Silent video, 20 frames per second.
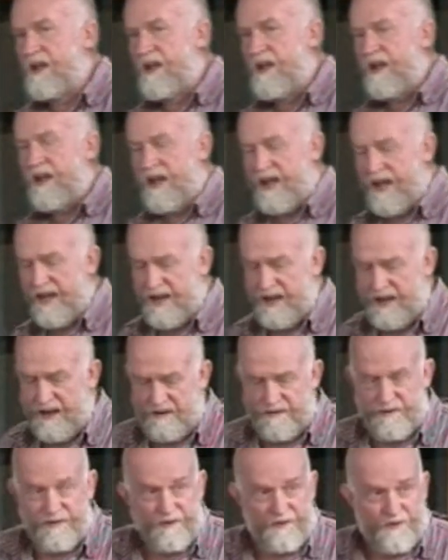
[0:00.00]
I
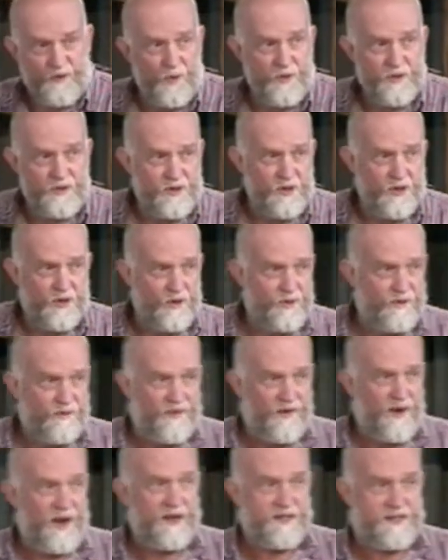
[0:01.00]
have fought the good
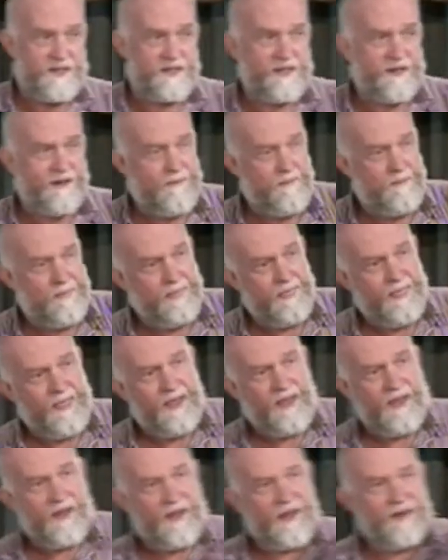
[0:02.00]
fight,
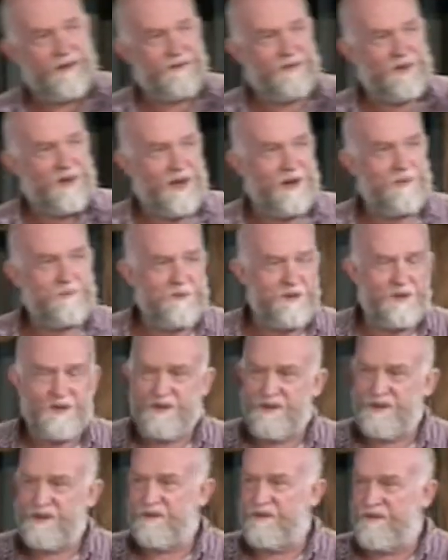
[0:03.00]
I have kept
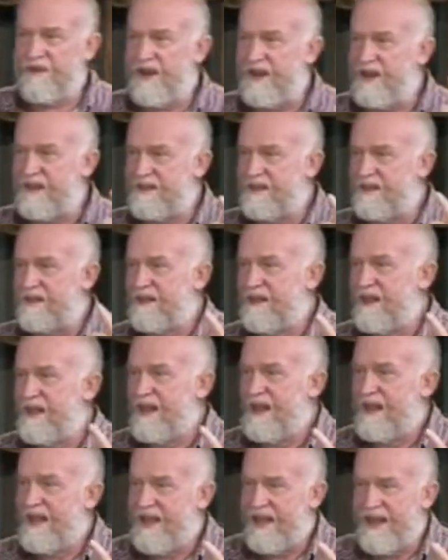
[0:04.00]
the faith,
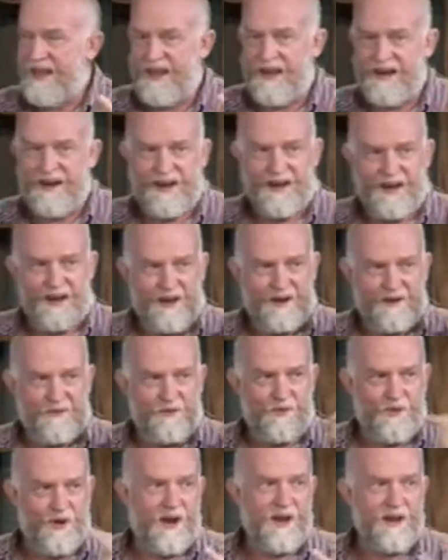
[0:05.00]
and I have
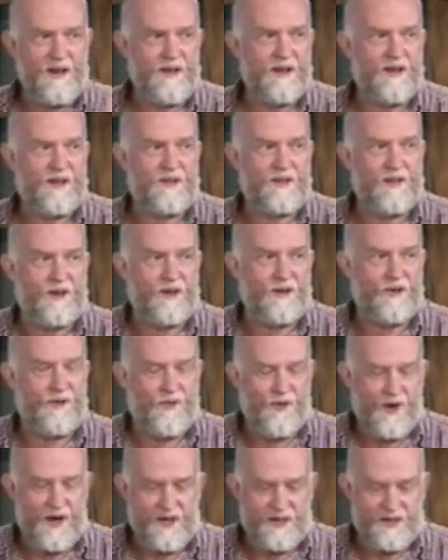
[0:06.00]
run the
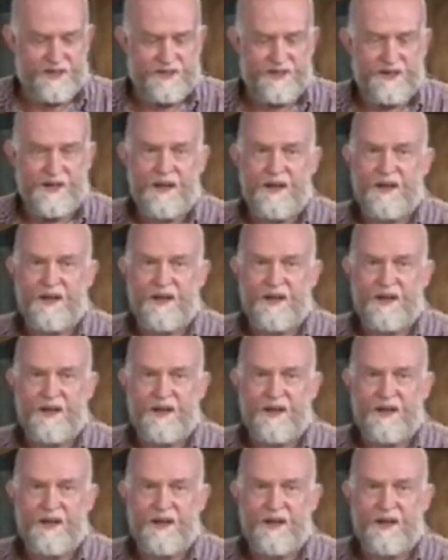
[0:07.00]
race.